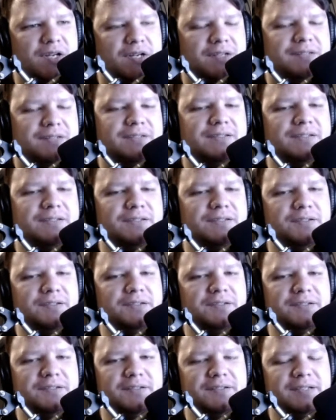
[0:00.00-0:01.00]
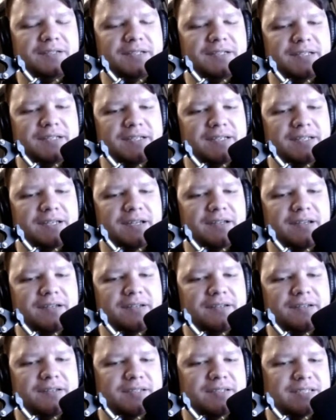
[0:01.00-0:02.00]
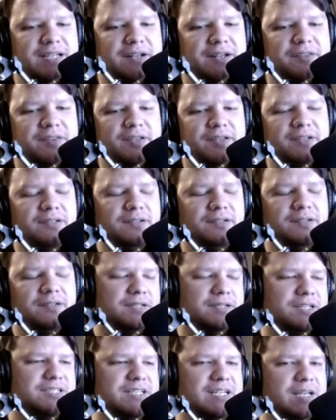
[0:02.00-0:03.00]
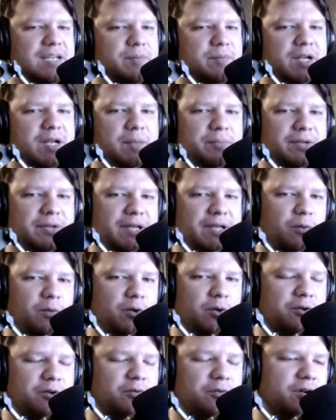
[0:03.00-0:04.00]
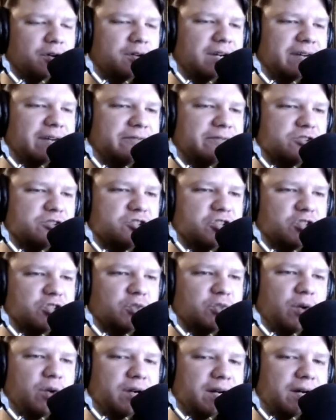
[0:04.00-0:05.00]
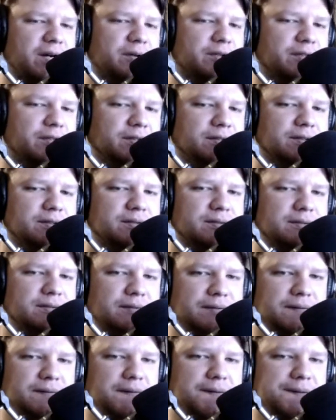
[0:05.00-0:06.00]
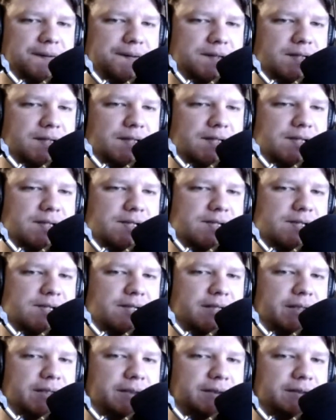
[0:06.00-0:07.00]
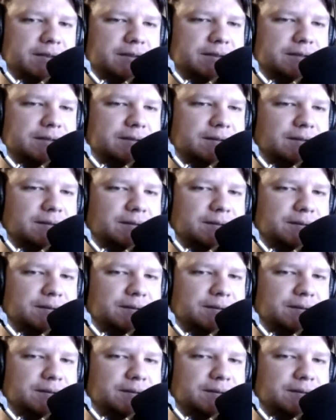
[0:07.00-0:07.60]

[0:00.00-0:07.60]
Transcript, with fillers: worry about someone keeping track of my stats. Is that thing? Does anybody yeah. play World of Warcraft for just one hour? I I, I used to